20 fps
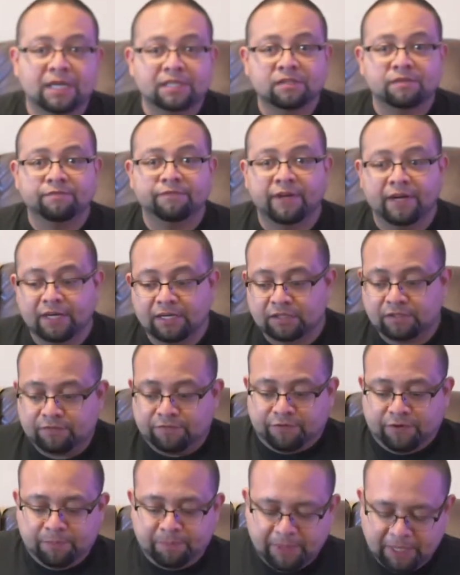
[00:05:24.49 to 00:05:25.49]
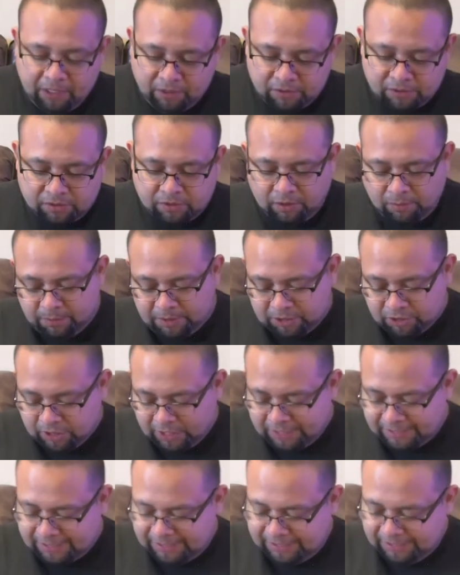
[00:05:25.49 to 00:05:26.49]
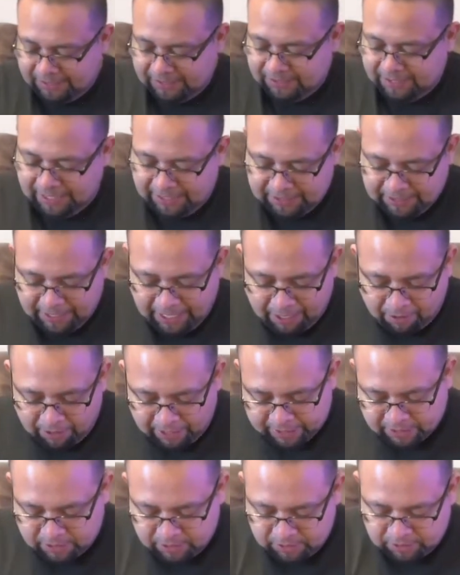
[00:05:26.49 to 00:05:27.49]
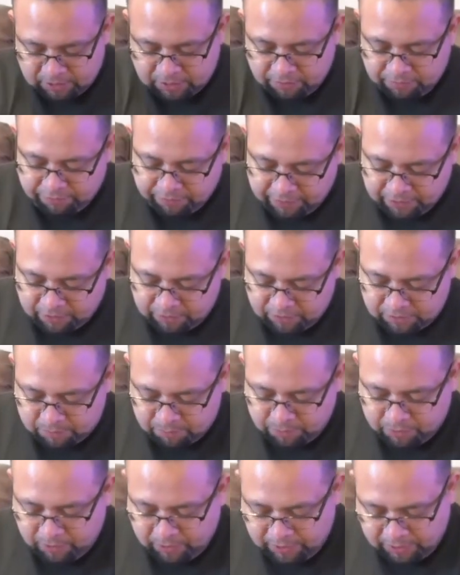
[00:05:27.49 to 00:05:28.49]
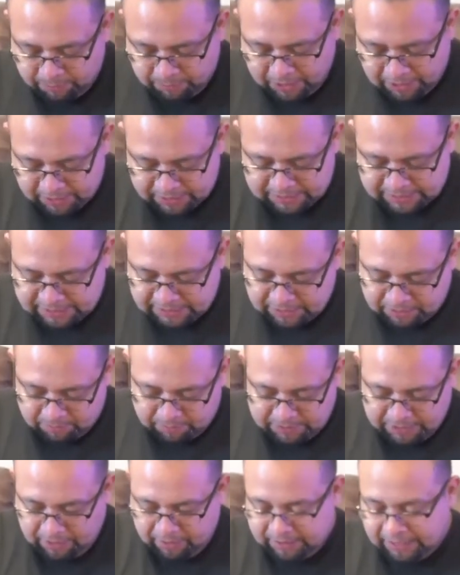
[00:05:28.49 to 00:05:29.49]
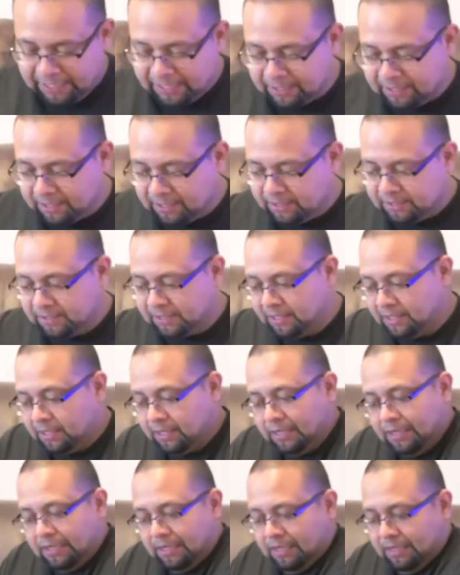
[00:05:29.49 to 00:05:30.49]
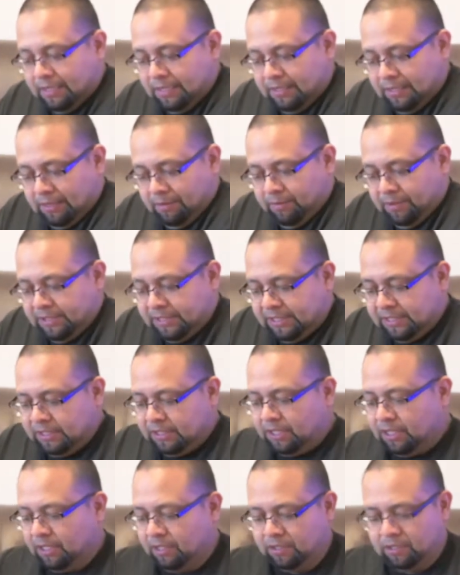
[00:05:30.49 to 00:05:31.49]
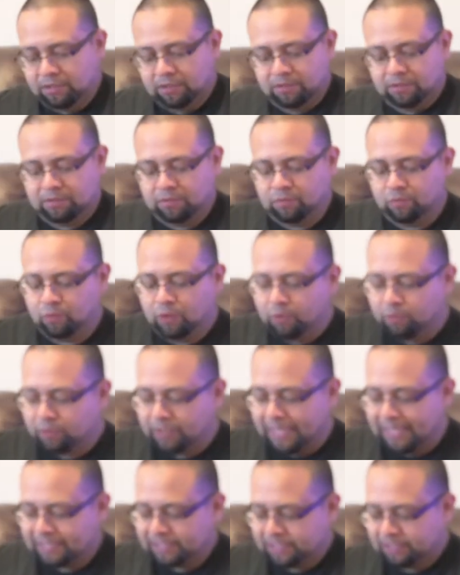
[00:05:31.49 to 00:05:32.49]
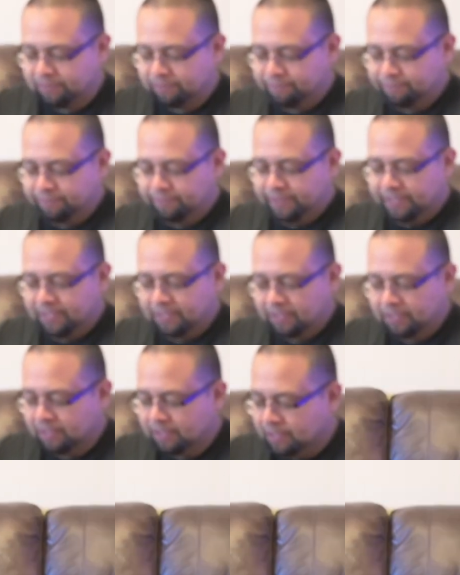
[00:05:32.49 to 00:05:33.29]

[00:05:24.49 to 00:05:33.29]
some various foot pedals, so I'm going to try to see exactly how I could configure this board. I'm not going to stick them down yet because I want to see what will actually fit.